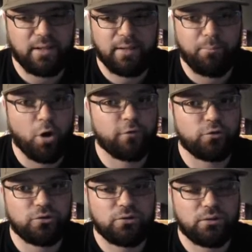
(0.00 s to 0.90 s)

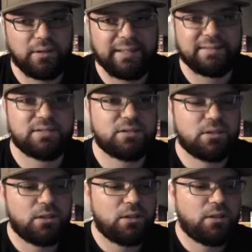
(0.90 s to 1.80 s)
Marvel is
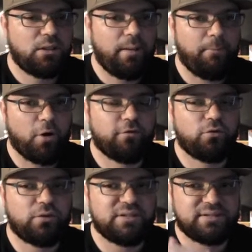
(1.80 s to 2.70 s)

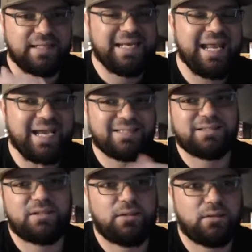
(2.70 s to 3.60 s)
the next